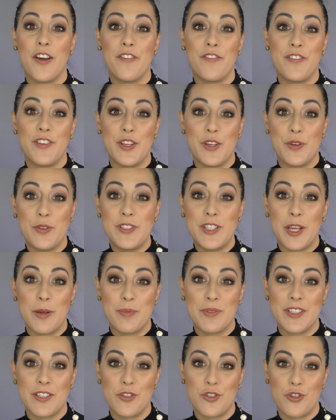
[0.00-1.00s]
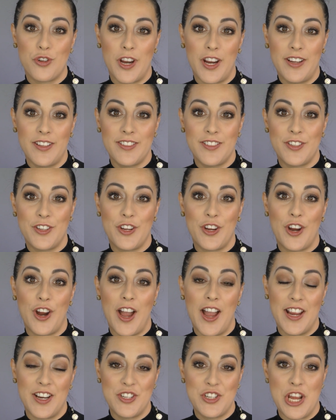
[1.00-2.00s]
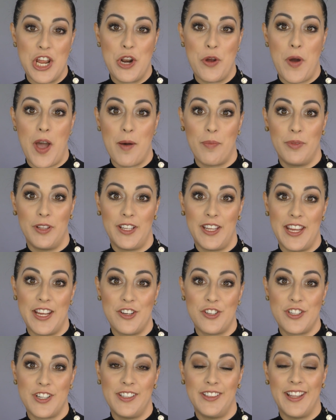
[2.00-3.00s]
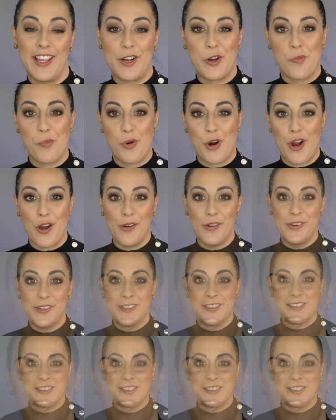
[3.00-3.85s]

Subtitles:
a few tips and tricks to your eyeshadow application like a pro.